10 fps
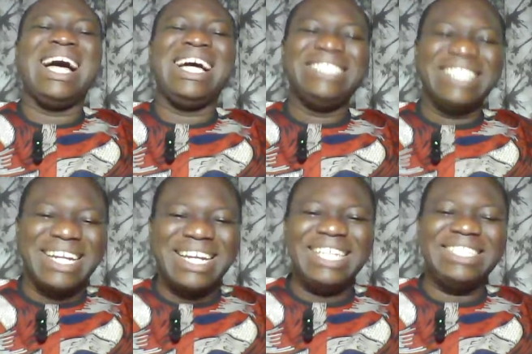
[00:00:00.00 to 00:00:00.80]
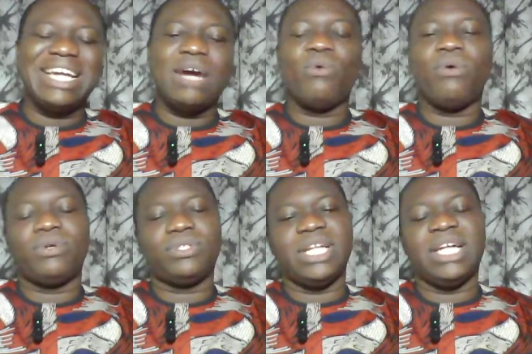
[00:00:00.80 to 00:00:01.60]
and greater
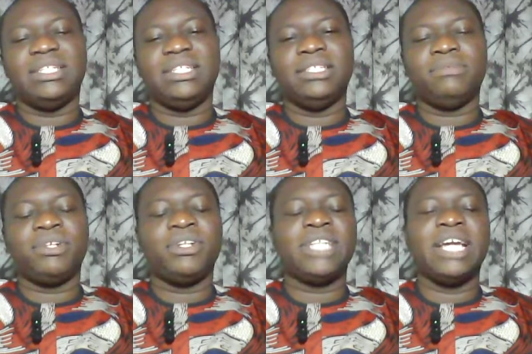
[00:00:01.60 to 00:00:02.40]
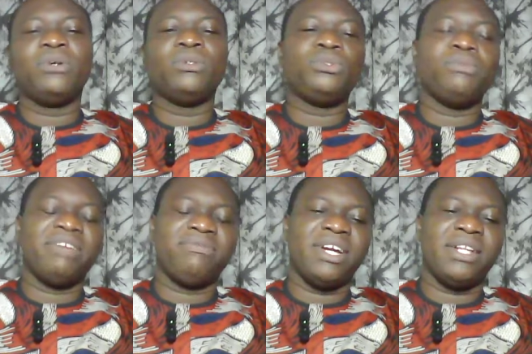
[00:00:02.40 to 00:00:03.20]
works than these, because I go to
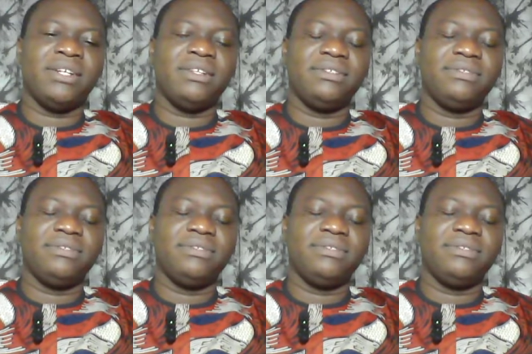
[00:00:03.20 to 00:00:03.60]
my Father.